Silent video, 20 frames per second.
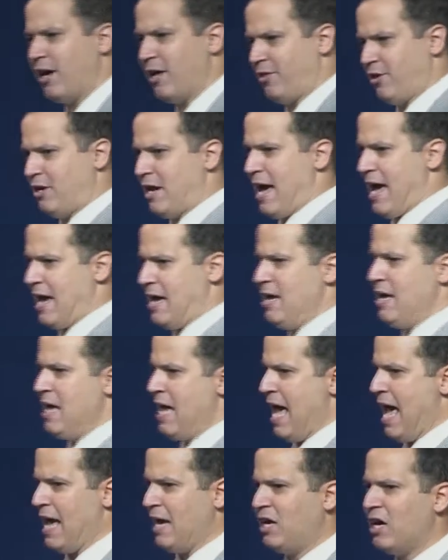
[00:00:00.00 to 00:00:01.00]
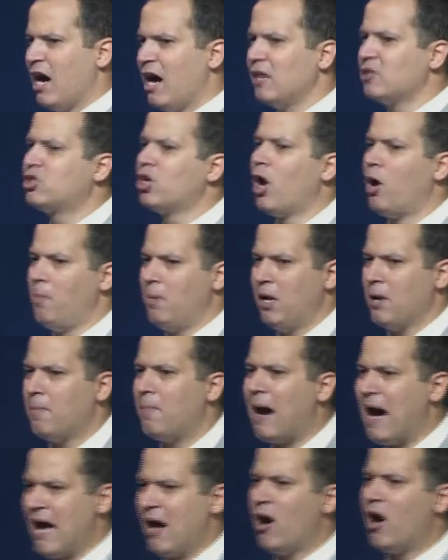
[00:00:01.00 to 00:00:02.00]
other day, and God told me to
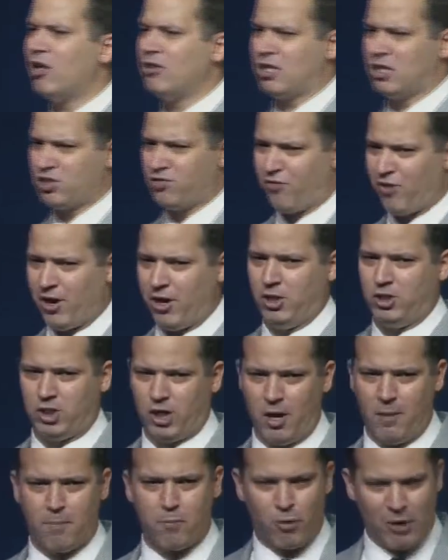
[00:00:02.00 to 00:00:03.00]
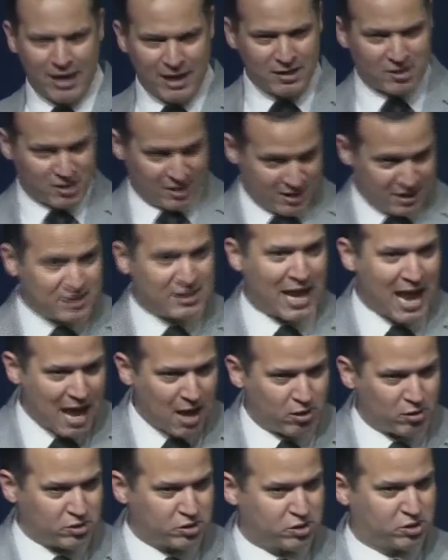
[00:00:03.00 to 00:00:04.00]
buy all this furniture and bring it to this
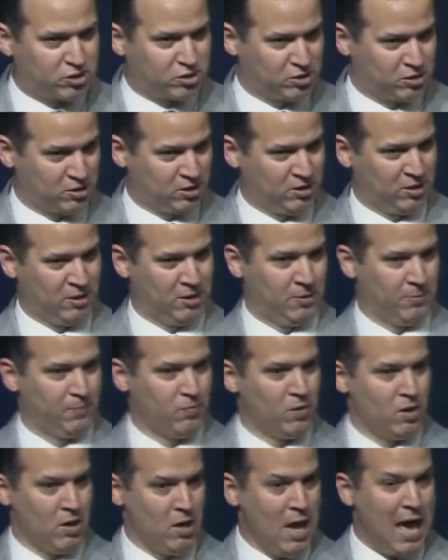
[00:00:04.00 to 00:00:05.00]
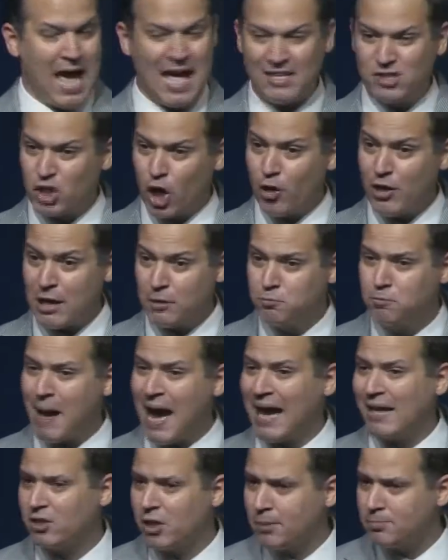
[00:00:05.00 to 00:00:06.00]
house. And so they
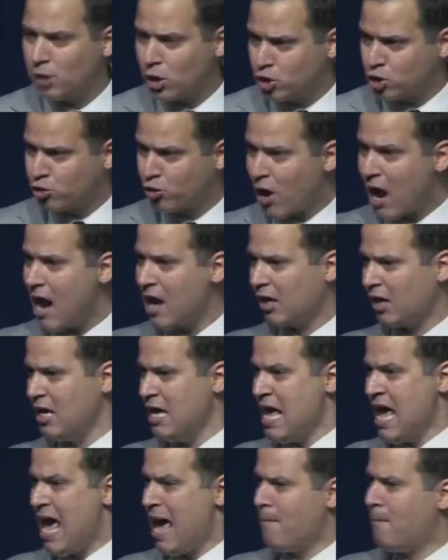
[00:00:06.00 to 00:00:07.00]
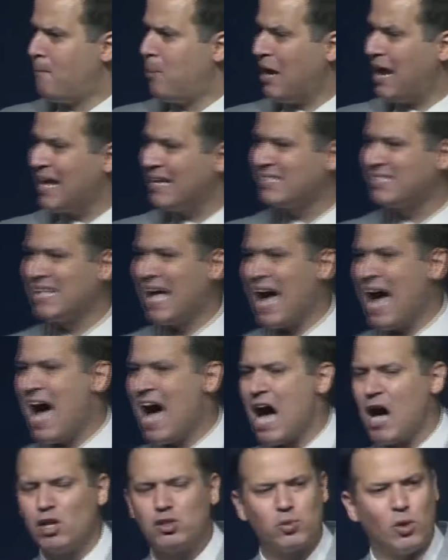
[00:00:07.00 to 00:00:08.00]
backed up the truck and blessed the
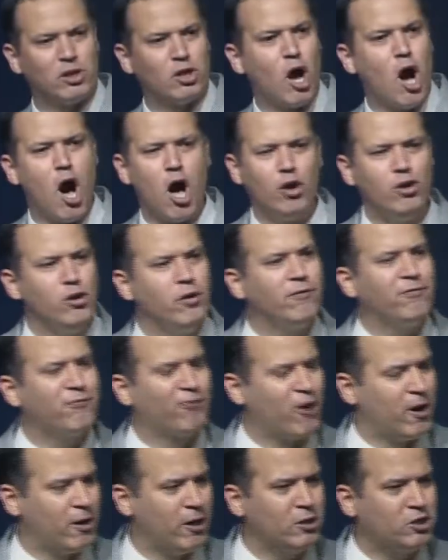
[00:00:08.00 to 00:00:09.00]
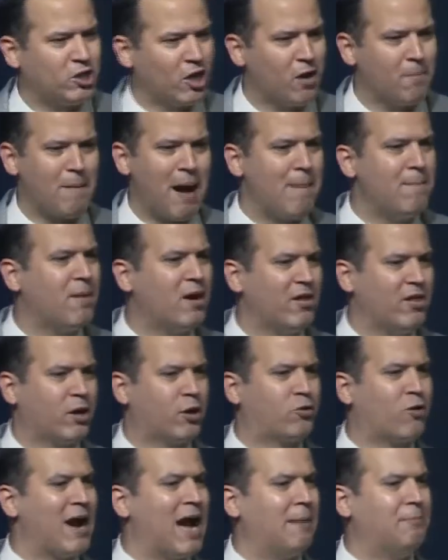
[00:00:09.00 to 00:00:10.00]
house with all new furniture. My mother
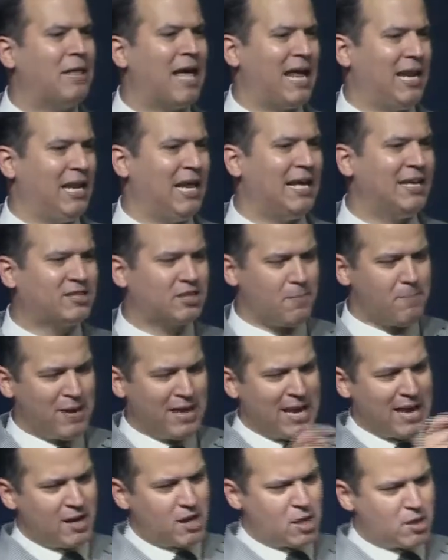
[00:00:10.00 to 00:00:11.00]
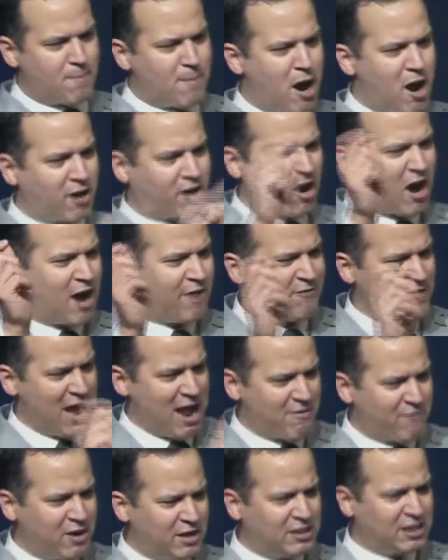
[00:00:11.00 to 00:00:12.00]
grabbed that list and began to mark off
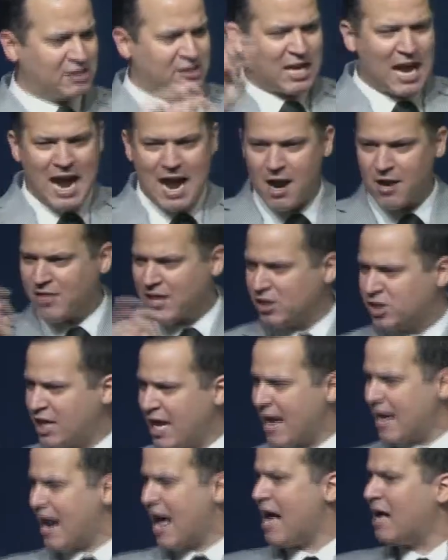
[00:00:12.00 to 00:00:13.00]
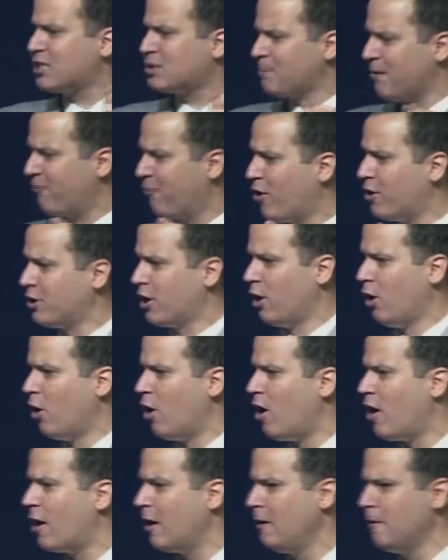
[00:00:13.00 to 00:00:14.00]
every desire that she had asked before the
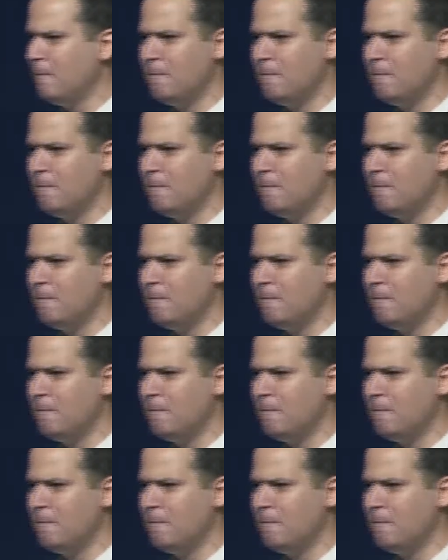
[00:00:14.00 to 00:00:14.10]
Lord.